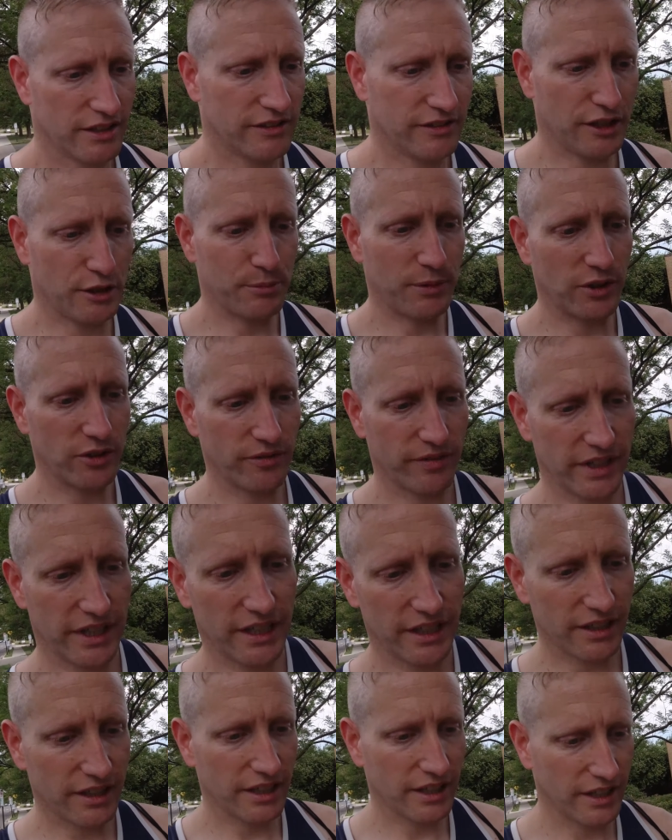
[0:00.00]
stay
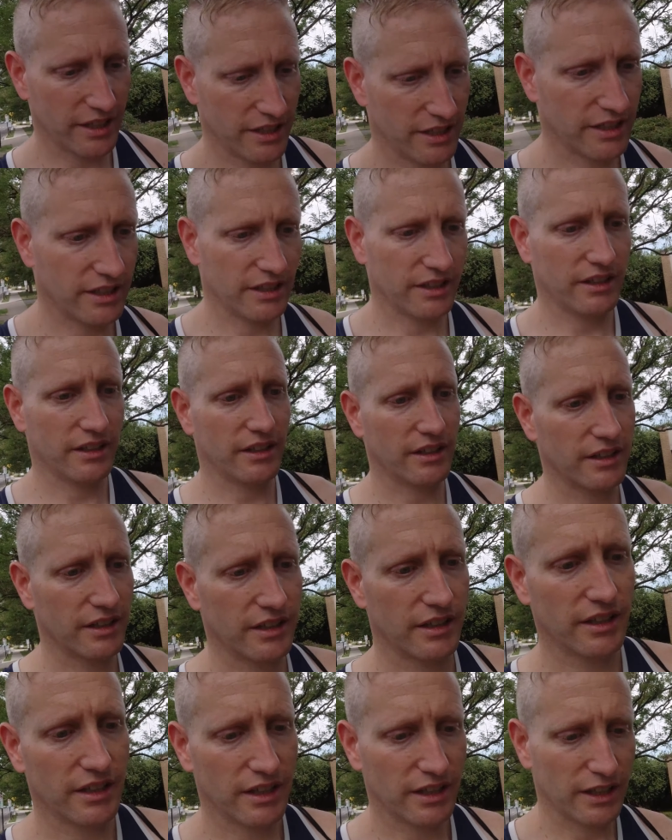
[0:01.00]
motivated,
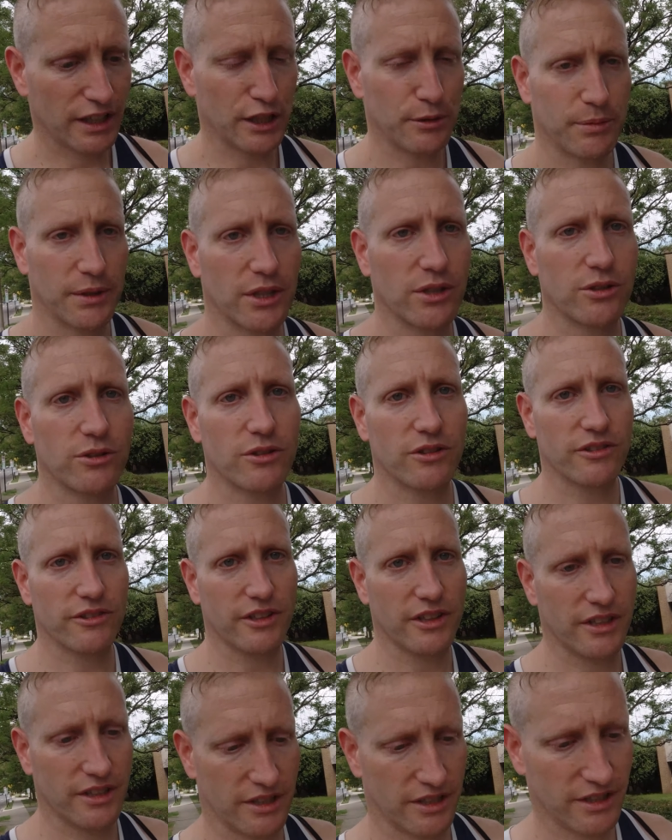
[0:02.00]
keep your
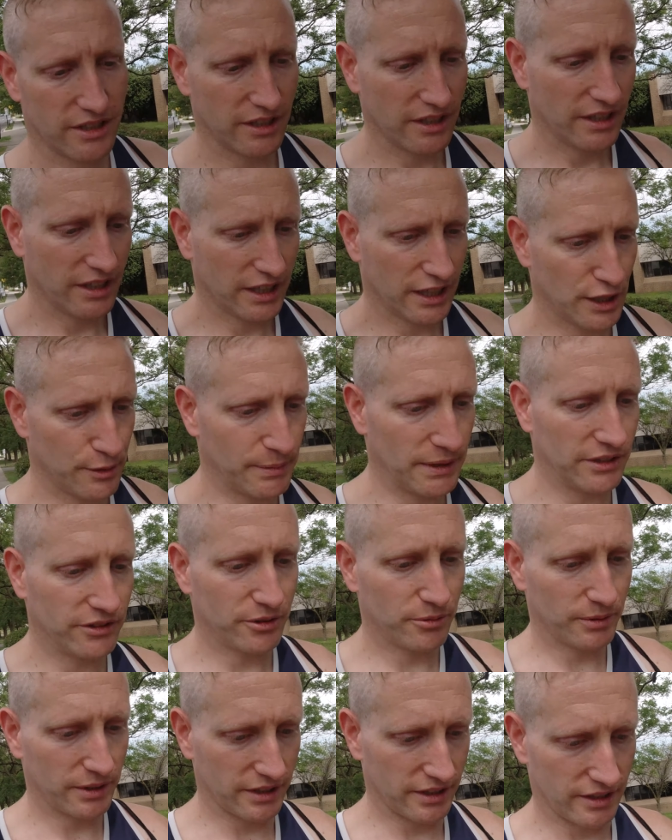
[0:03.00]
goals, keep
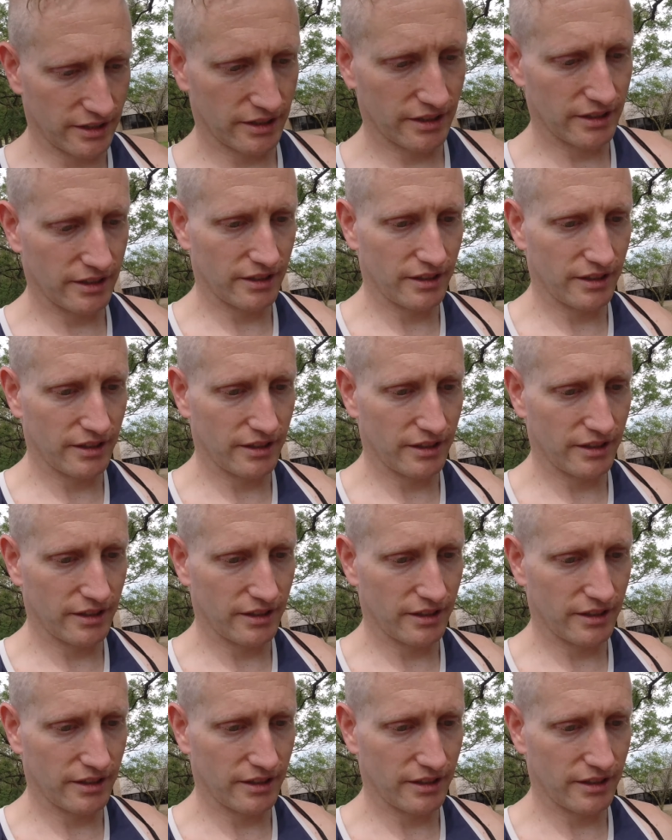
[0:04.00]
out there running.